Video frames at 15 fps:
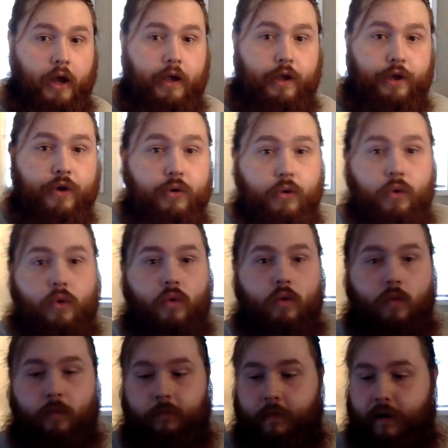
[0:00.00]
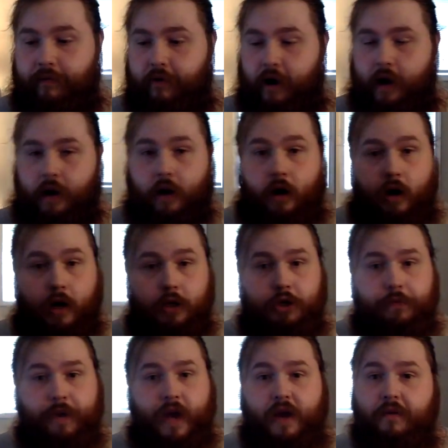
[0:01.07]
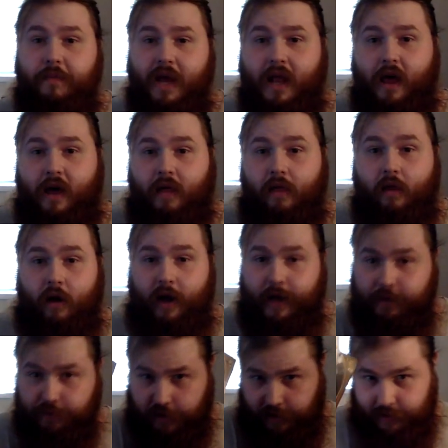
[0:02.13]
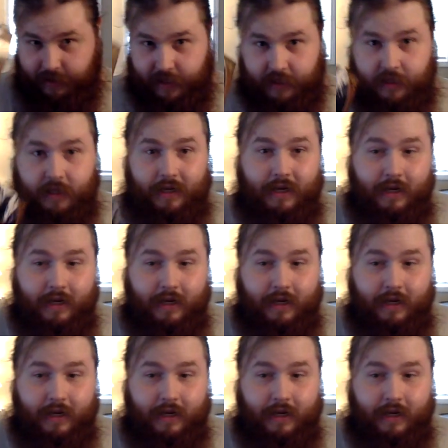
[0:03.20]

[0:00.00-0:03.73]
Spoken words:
you, my friend, should be a comedian as well as this.